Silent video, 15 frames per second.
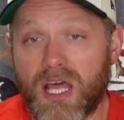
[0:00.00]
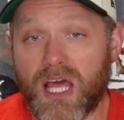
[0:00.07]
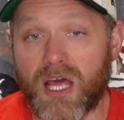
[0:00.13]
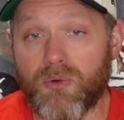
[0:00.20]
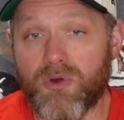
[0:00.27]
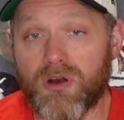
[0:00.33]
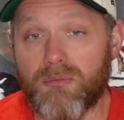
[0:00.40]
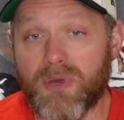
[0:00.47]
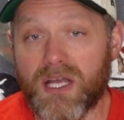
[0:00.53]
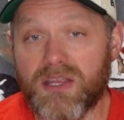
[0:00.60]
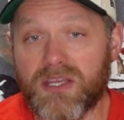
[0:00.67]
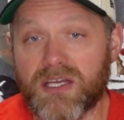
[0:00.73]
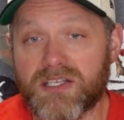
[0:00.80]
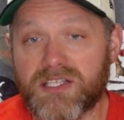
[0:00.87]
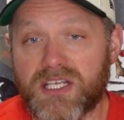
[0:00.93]
and would have made
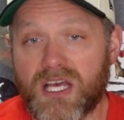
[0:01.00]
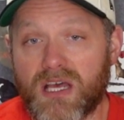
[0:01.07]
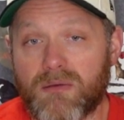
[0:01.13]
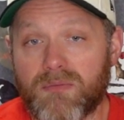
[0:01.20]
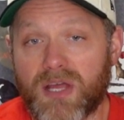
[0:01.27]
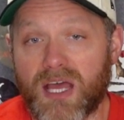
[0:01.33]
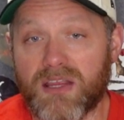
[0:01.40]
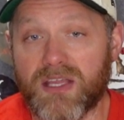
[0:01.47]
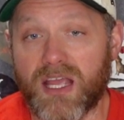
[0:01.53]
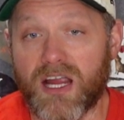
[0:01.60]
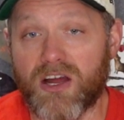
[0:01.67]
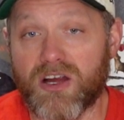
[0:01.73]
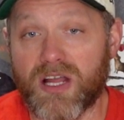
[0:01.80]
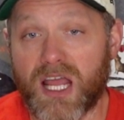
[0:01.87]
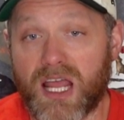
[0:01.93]
the attempt had the
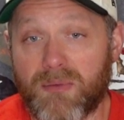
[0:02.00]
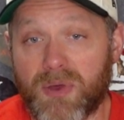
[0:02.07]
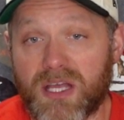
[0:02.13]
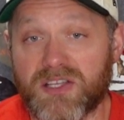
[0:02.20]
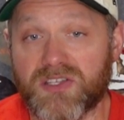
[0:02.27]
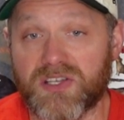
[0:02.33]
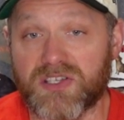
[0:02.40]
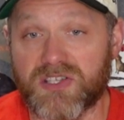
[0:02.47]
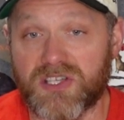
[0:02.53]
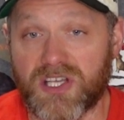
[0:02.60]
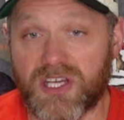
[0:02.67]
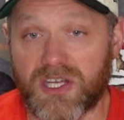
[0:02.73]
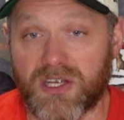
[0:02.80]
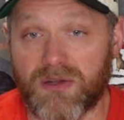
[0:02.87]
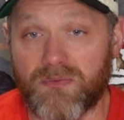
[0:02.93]
air campaign
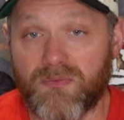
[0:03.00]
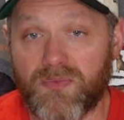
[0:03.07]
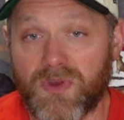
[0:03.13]
succeeded.